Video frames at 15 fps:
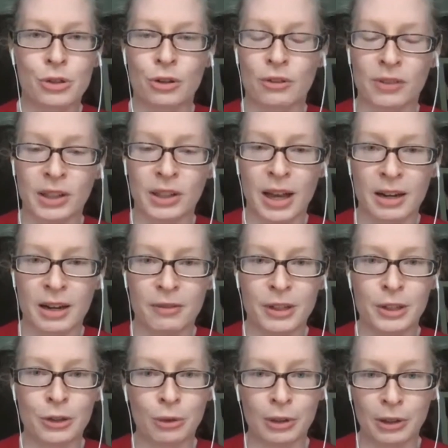serve a lot of
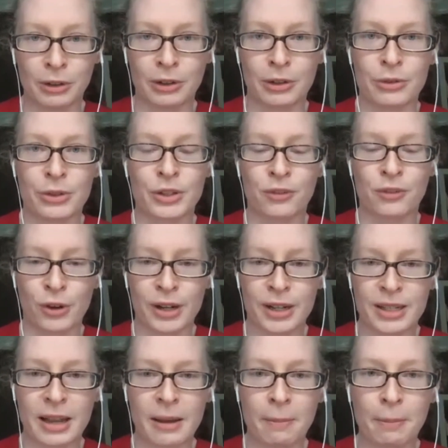adult learners, for
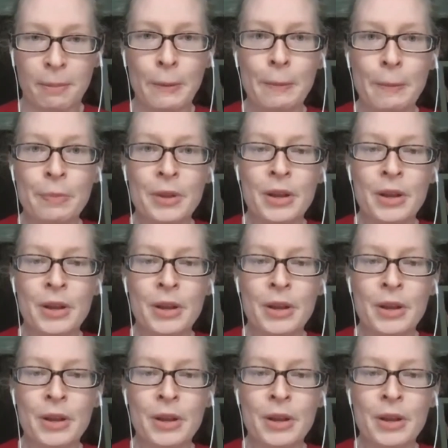example?